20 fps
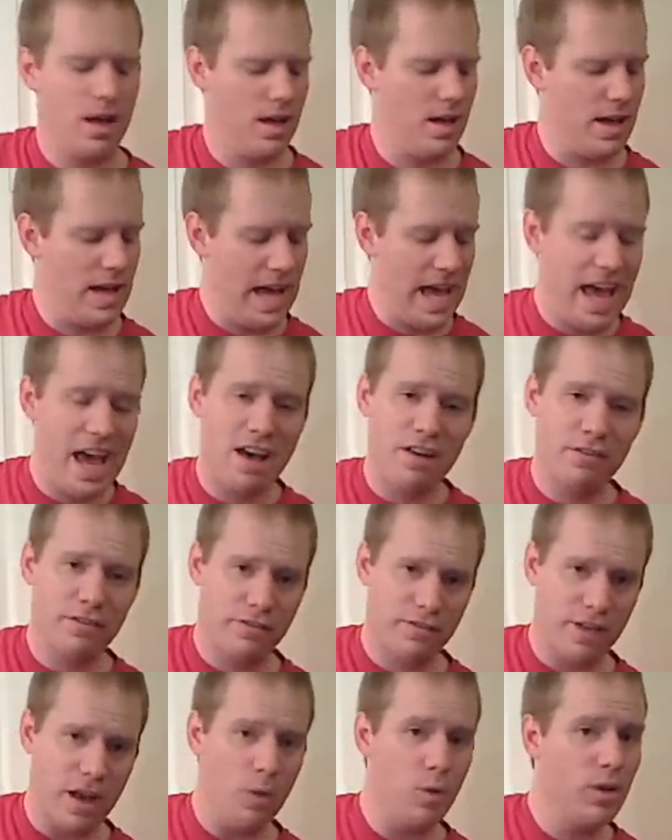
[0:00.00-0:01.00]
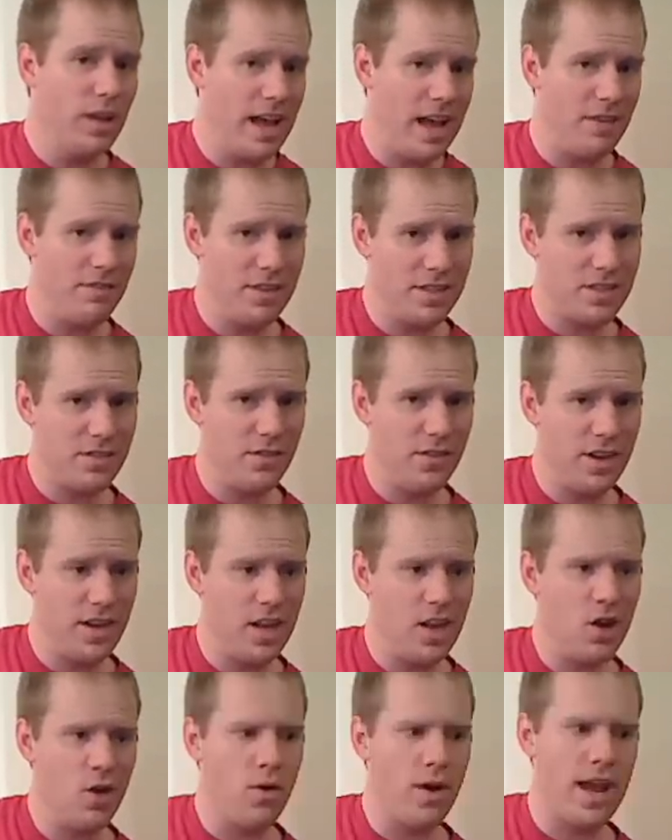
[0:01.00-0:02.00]
I will have this
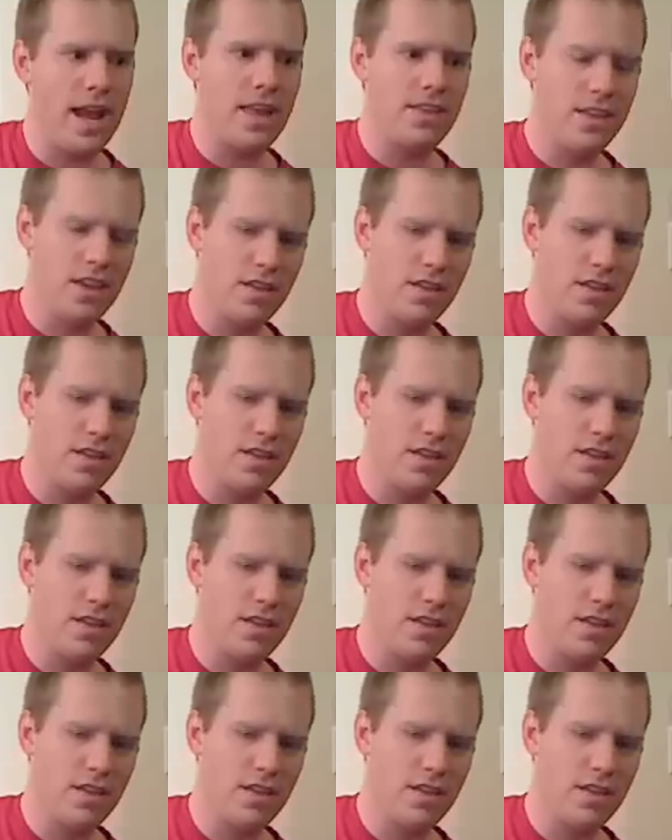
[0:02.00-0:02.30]
video and